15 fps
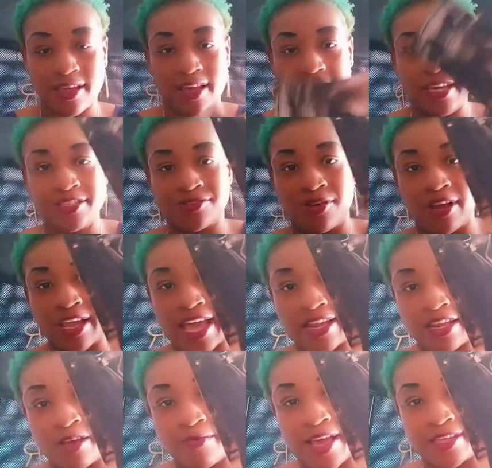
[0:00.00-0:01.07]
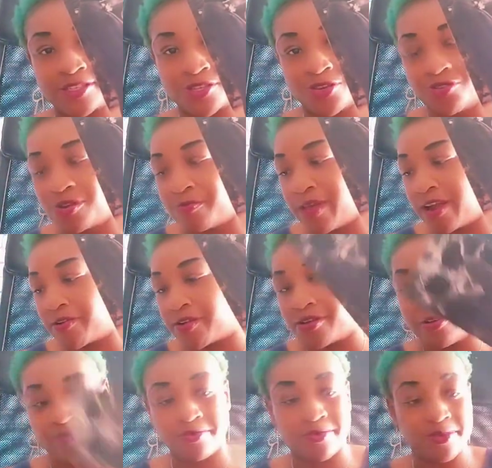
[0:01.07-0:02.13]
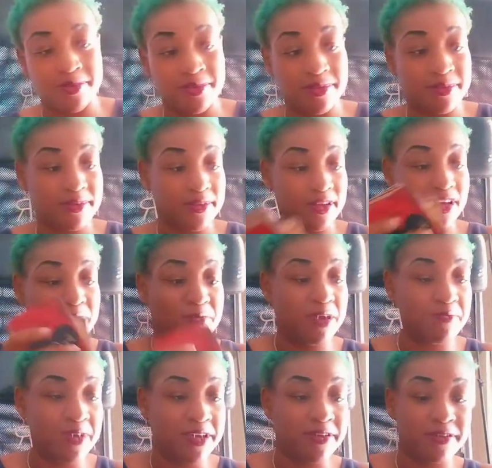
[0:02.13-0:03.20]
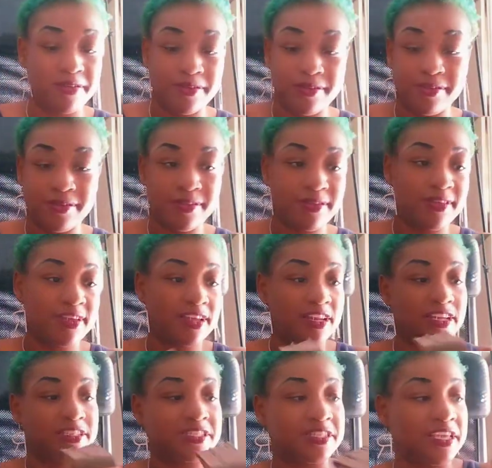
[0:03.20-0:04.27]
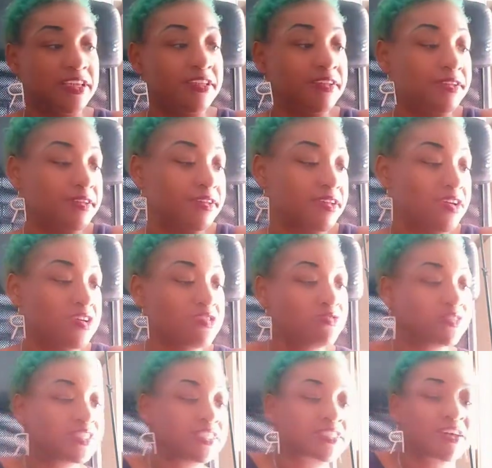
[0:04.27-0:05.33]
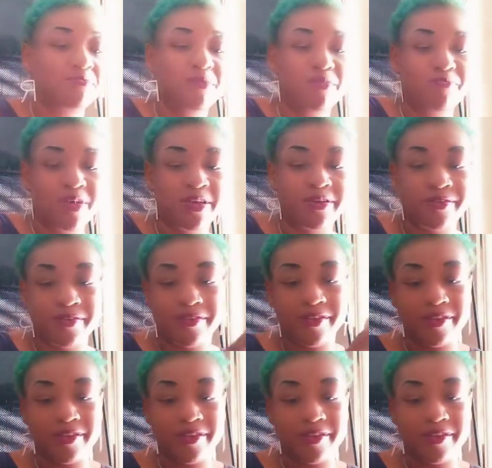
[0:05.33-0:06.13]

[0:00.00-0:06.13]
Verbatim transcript: and he's gonna get them ask you to marry him. Commitment. Let's see, who is this commitment?